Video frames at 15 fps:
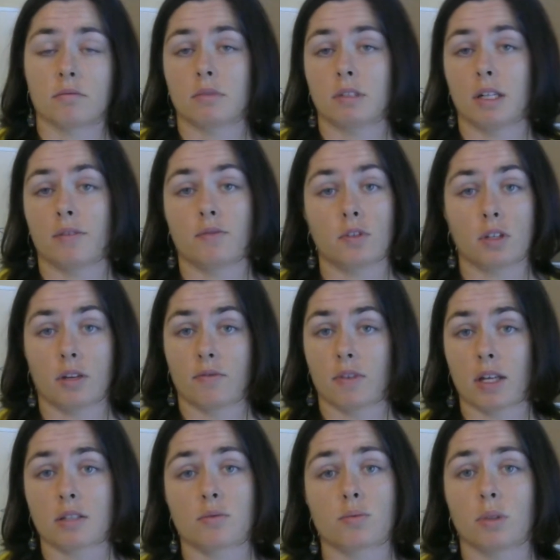if
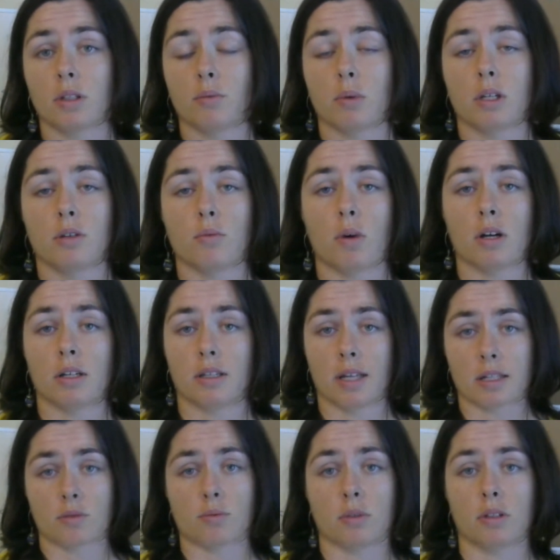that's really what you want and
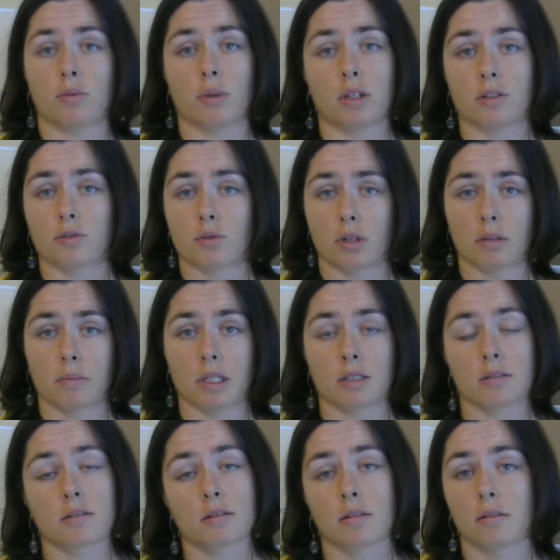that's really what your dream
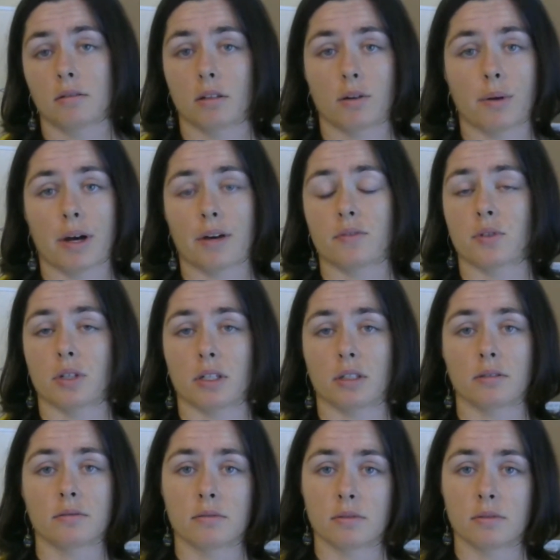is, go after it.